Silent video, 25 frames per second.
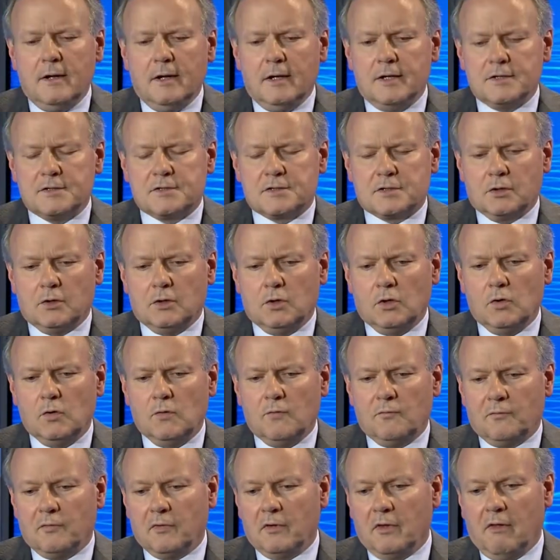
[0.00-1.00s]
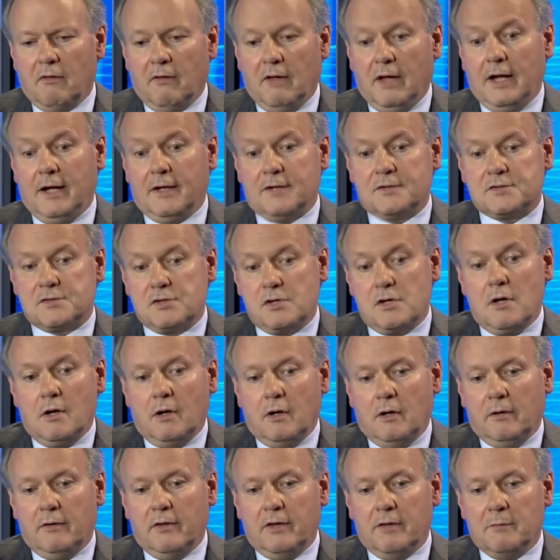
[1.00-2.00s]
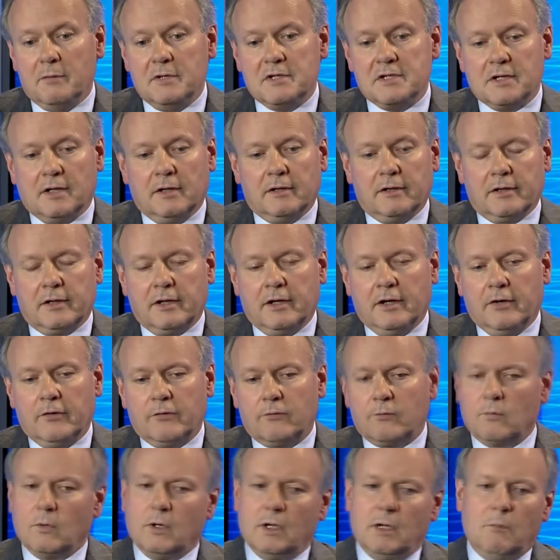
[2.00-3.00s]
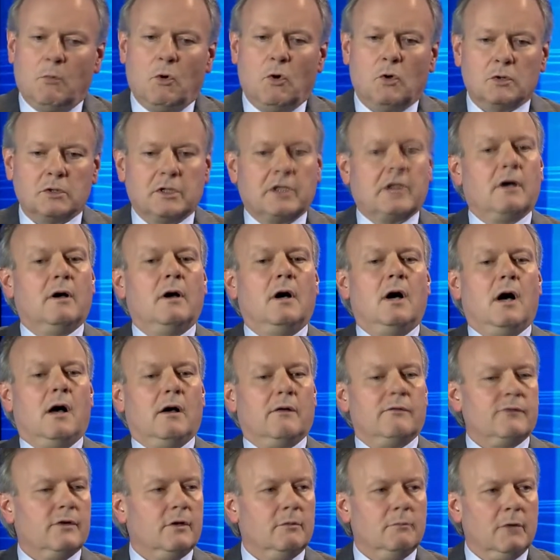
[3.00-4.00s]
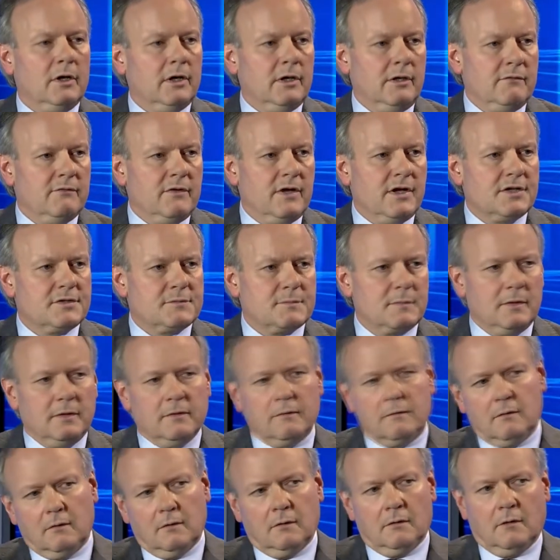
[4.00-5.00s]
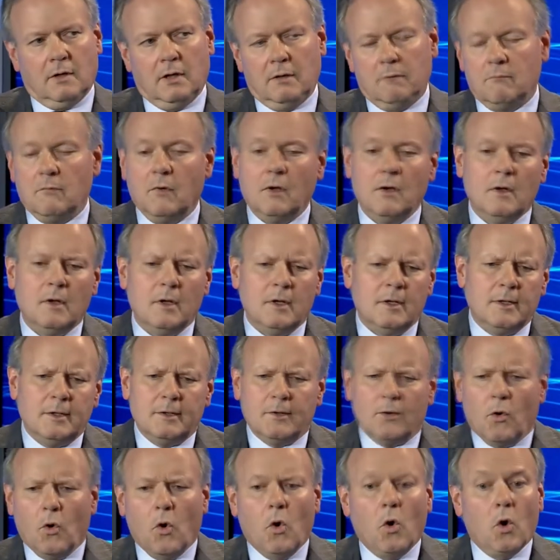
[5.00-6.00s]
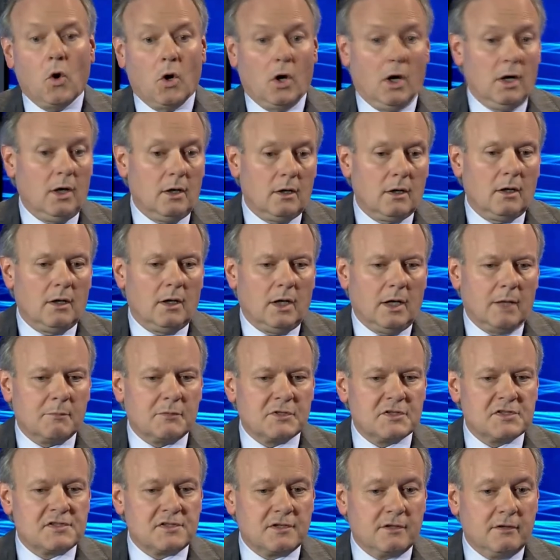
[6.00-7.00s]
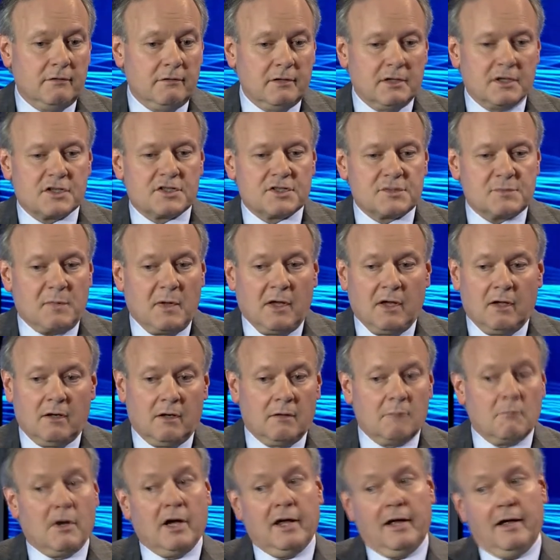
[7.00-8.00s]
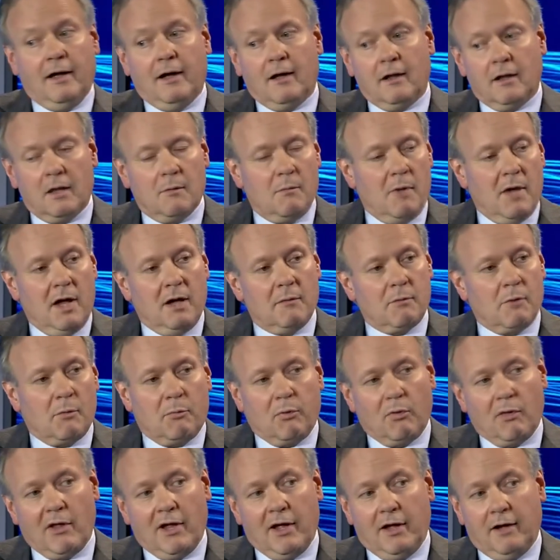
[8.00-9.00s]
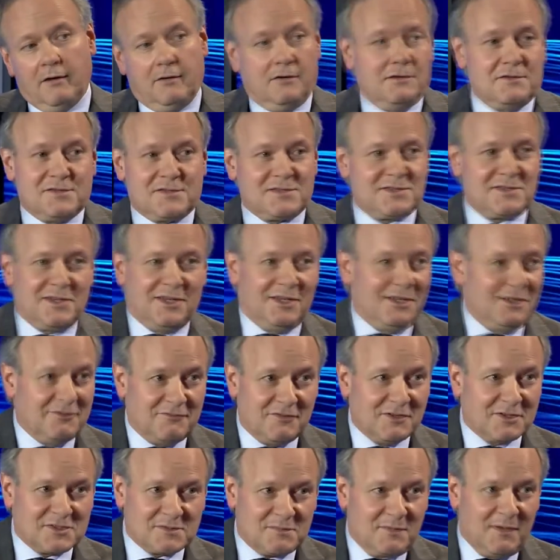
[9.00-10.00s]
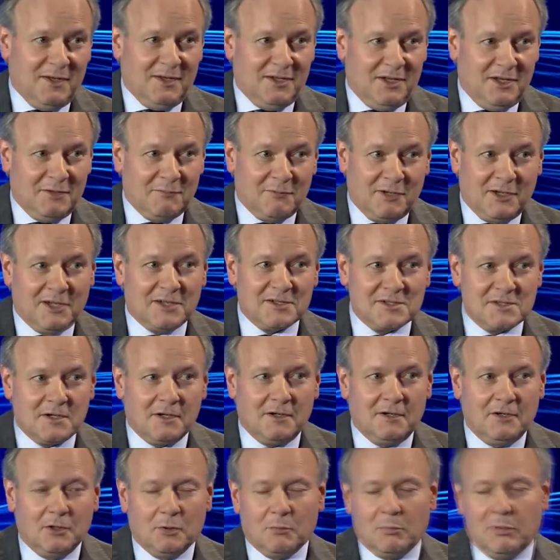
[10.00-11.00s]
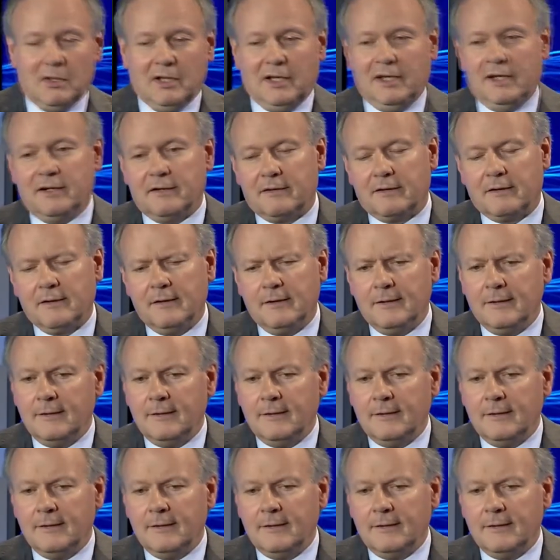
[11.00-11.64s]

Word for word: And so for the last year, they've been telling us, well, I'm holding off on my investment. Or I'm considering expanding my Alabama plant instead of expanding my Ontario plant.